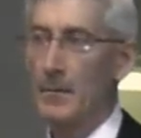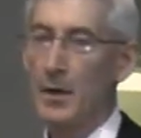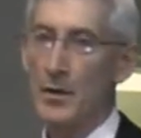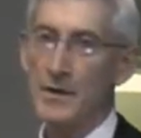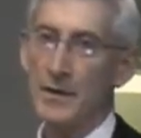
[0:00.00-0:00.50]

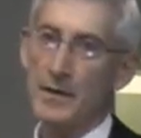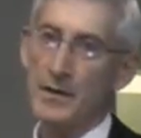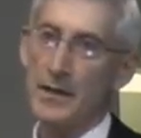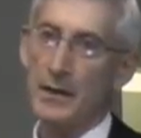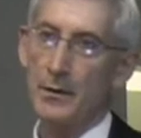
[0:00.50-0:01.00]
Most of the
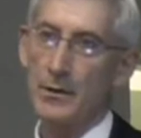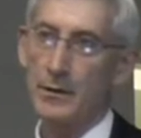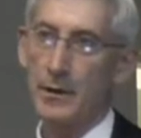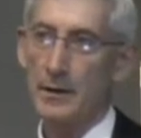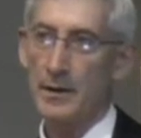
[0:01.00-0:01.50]

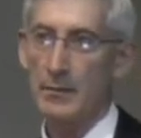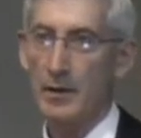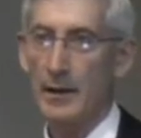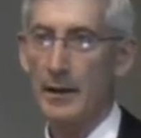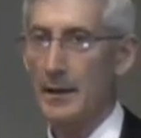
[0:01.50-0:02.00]
CO2 on this
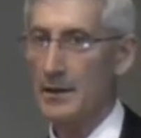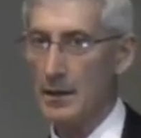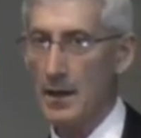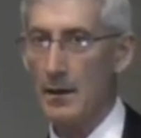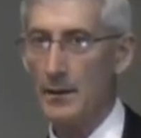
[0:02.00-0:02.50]
planet is
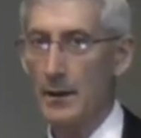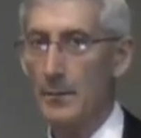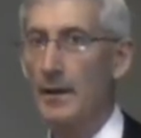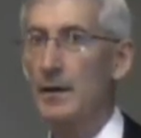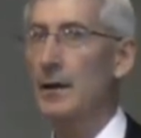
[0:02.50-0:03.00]
locked
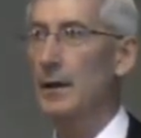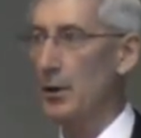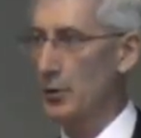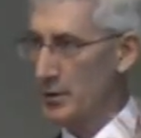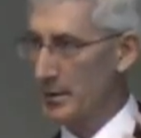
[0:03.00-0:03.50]
up in the
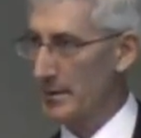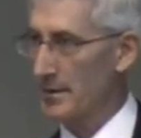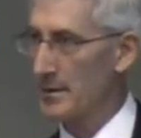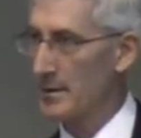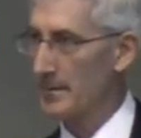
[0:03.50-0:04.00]

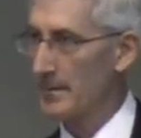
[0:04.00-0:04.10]
oceans.